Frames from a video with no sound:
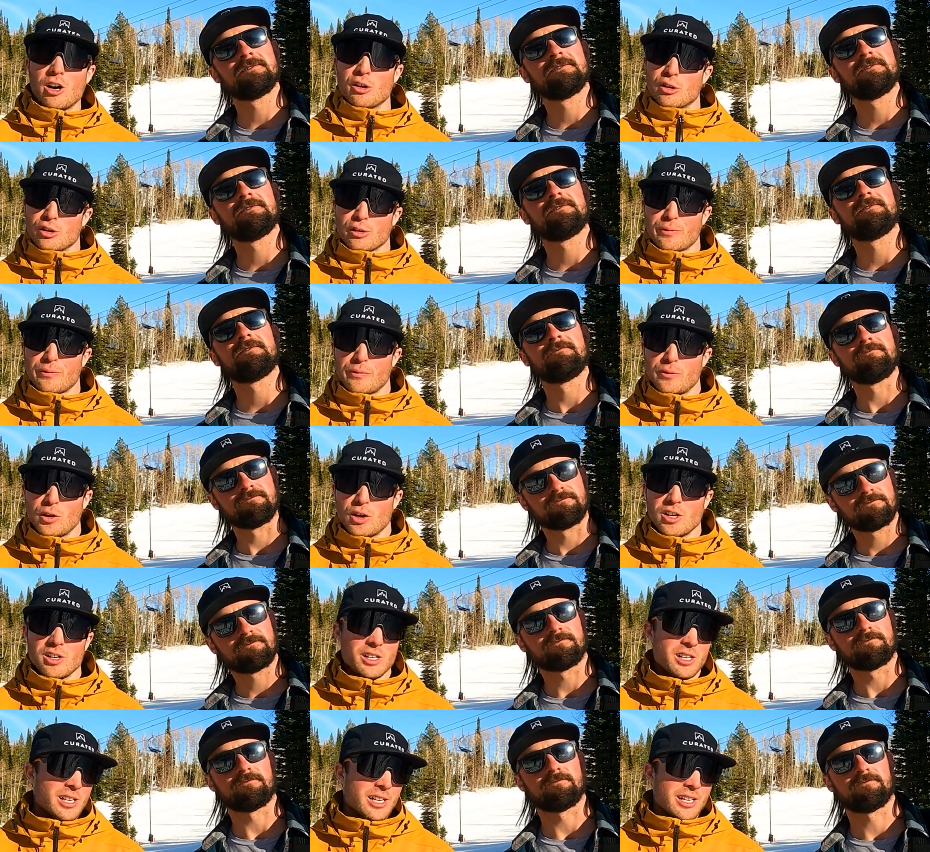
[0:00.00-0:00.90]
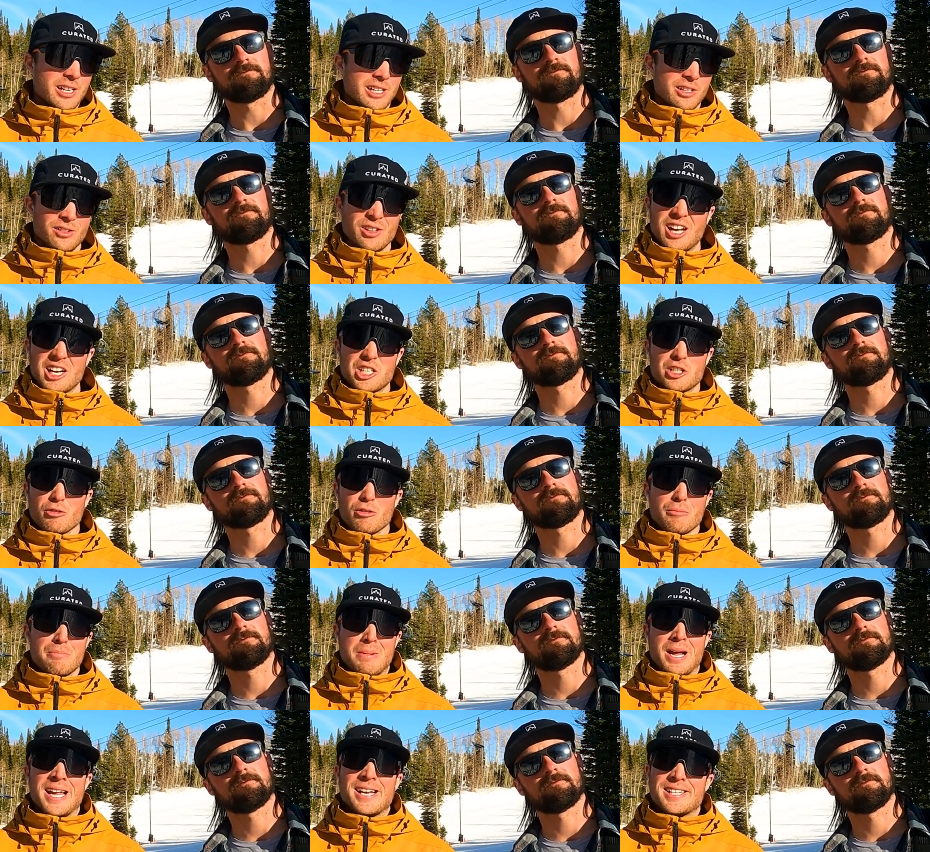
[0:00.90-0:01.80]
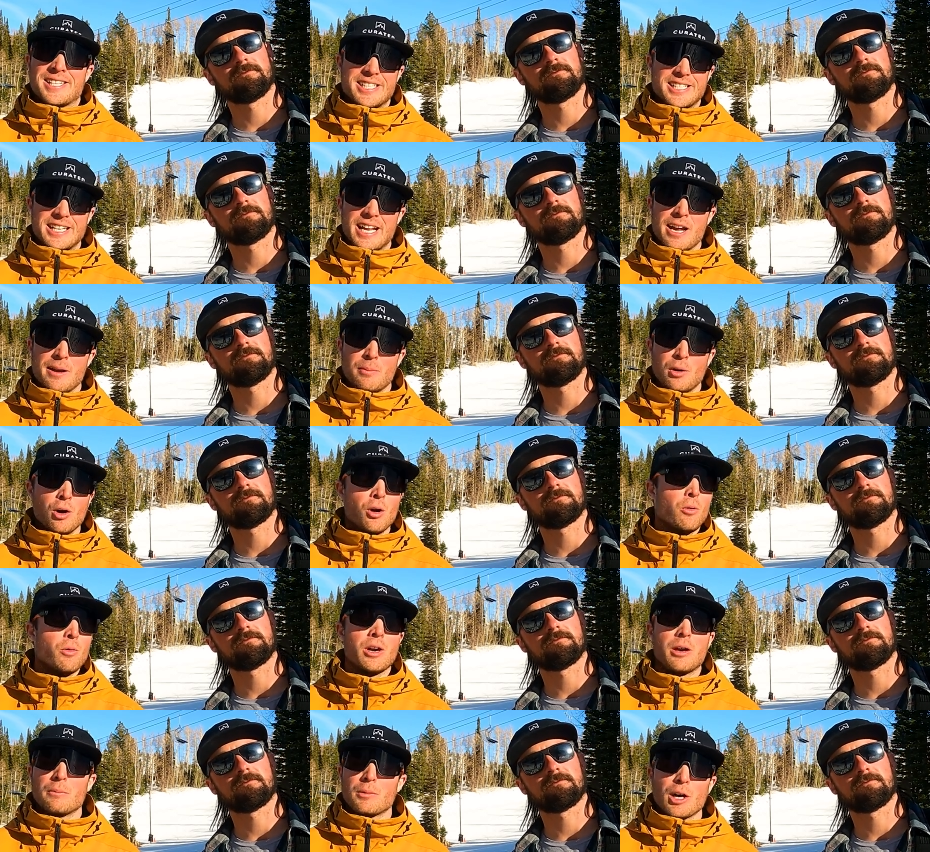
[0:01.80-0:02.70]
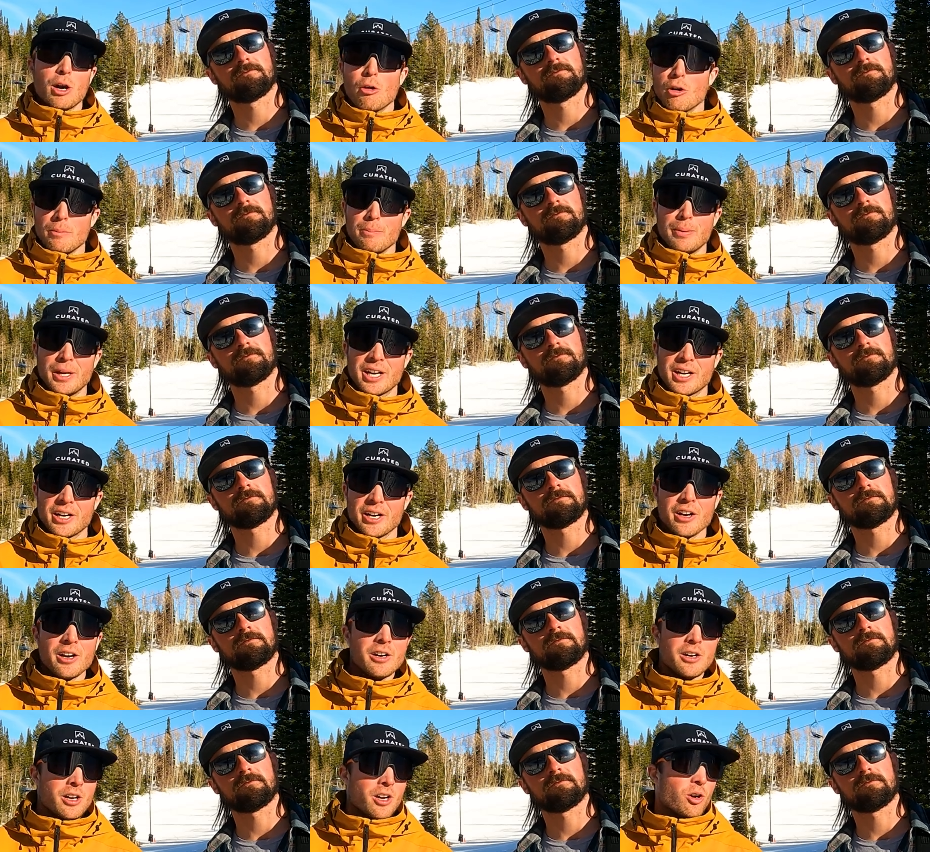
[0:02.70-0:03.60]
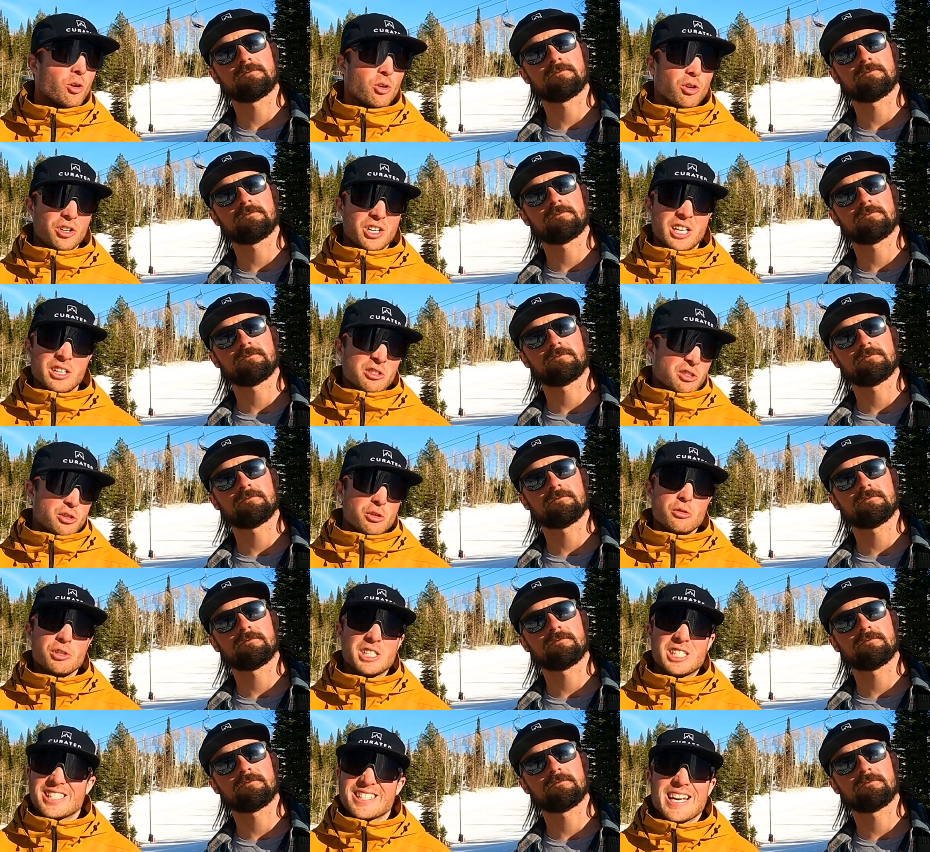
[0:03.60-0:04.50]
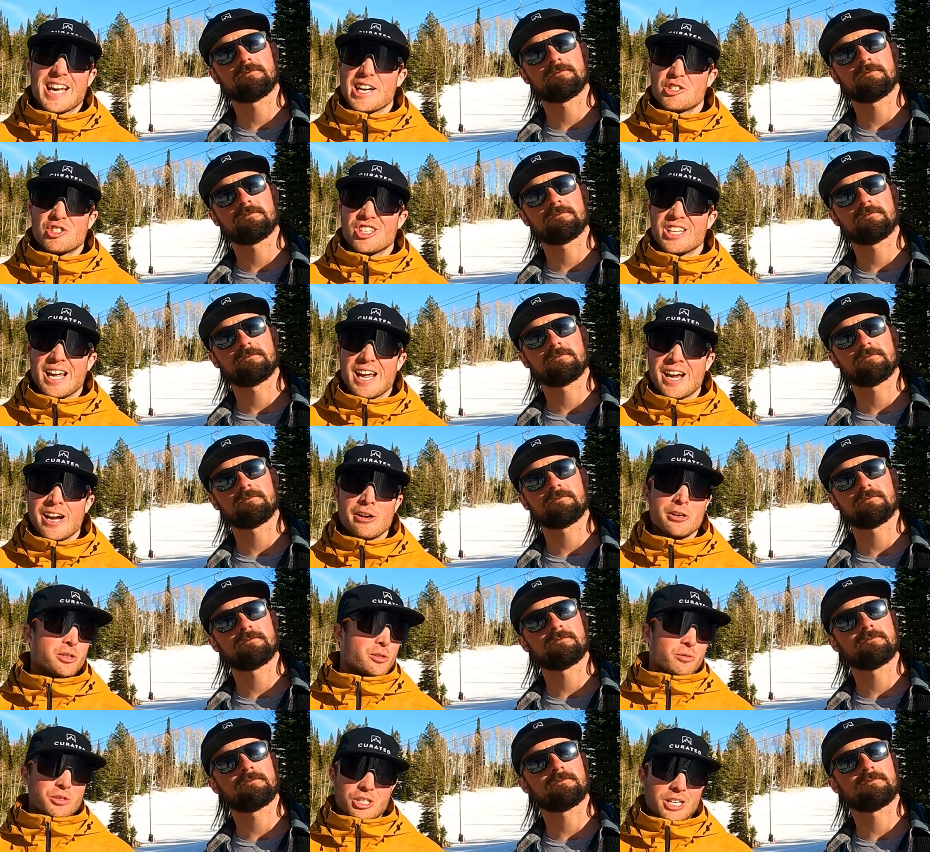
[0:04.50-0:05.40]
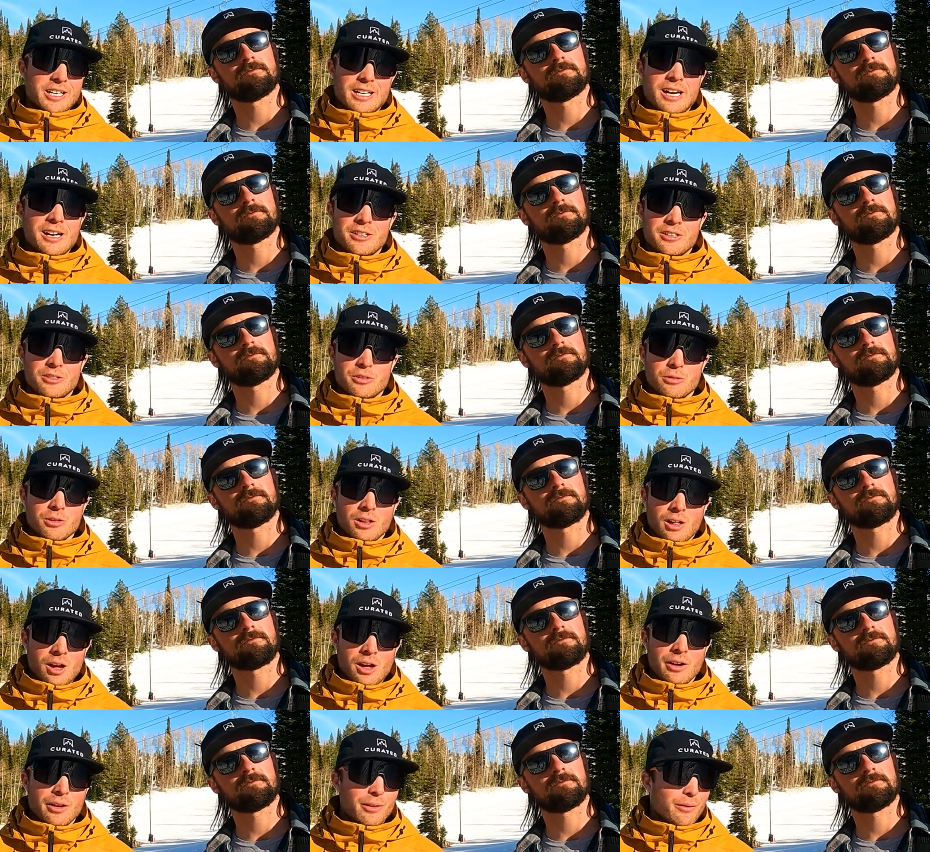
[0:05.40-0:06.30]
Speaker 1: underfoot and like to remain stable when I'm going bigger or doing sketchy airs, which I kind of do a lot